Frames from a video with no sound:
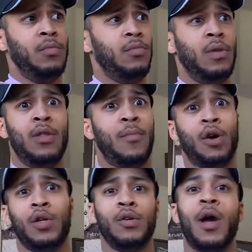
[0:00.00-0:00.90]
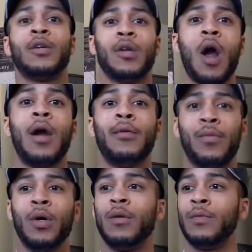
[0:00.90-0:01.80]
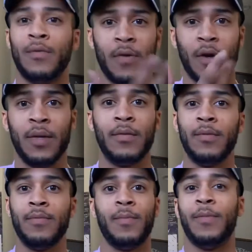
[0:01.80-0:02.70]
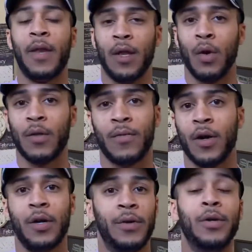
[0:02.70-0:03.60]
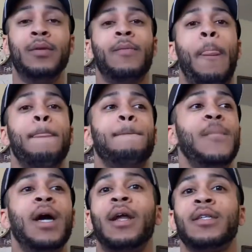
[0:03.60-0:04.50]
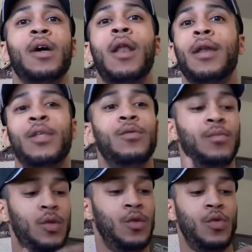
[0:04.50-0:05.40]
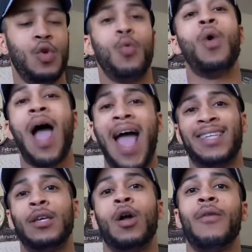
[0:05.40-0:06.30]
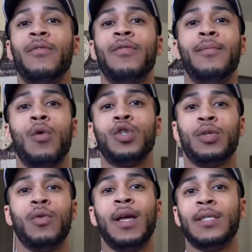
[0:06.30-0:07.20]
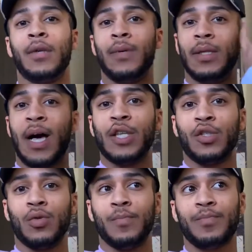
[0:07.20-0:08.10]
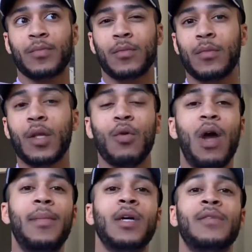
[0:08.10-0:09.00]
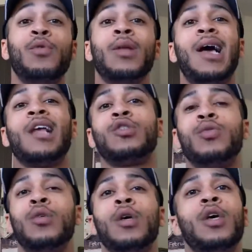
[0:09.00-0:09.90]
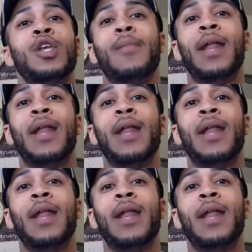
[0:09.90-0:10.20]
then the market crashed. All right, well, you fucking didn't know what the fuck you were doing. You got excited and you acted off of emotion, right? Instead of being logical, right? Because if you were logical, you may